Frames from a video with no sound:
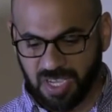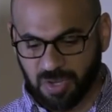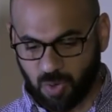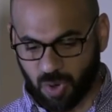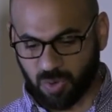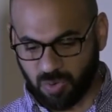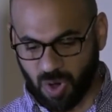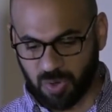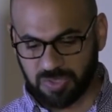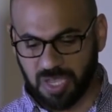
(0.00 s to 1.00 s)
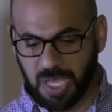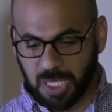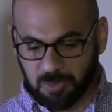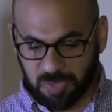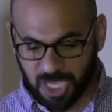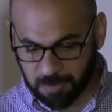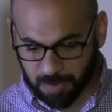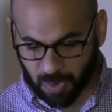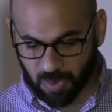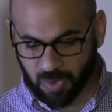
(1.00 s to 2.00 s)
quote-unquote,
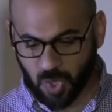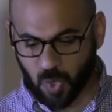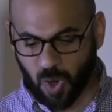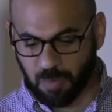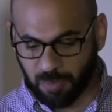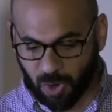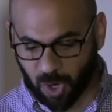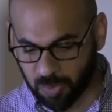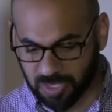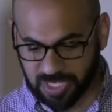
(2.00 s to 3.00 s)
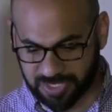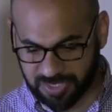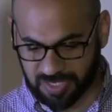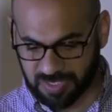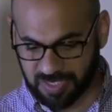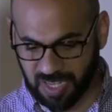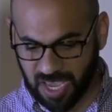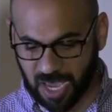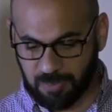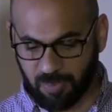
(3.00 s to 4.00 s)
people who are more religious
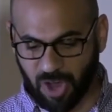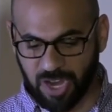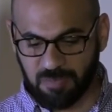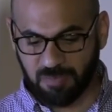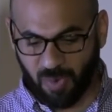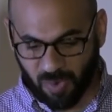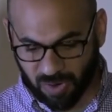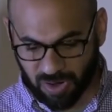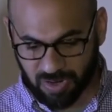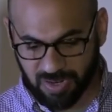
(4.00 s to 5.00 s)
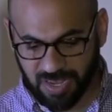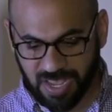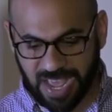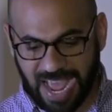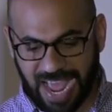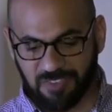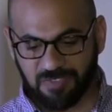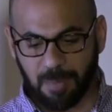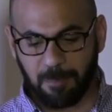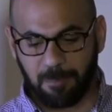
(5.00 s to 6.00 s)
and pray more have
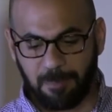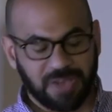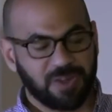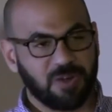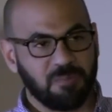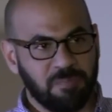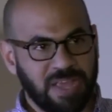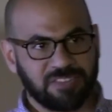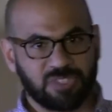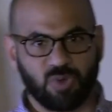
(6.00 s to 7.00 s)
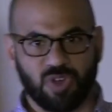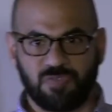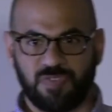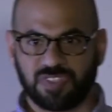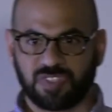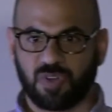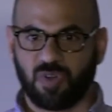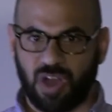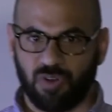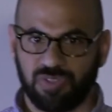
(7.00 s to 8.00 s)
better mental and physical
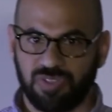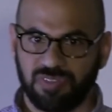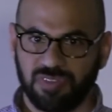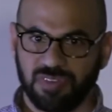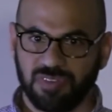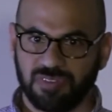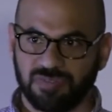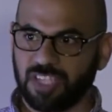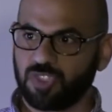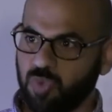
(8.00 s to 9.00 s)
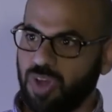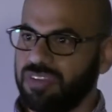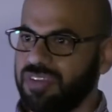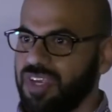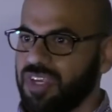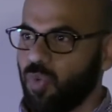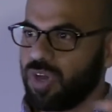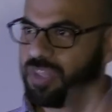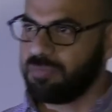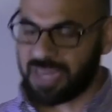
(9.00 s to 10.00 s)
health. That's what one
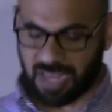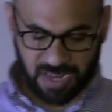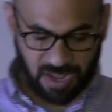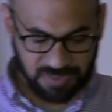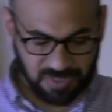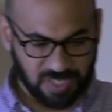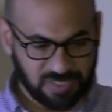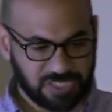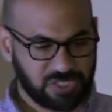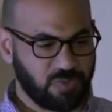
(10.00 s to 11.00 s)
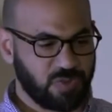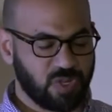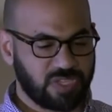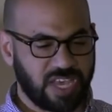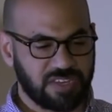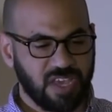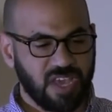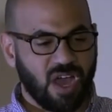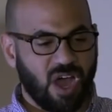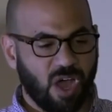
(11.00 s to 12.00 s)
of the meta-analyses says. Actually, when you look at
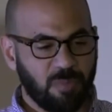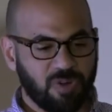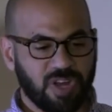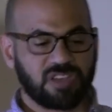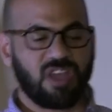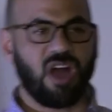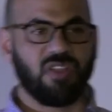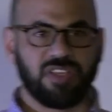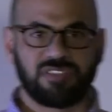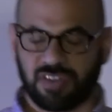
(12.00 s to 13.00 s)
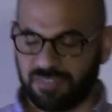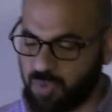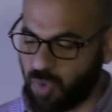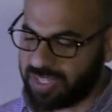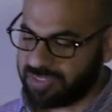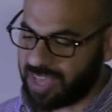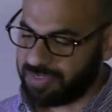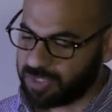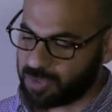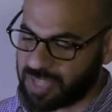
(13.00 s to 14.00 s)
Hummer and colleagues out of 2010,
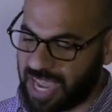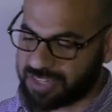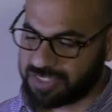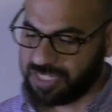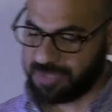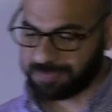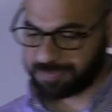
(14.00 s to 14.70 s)
this was actually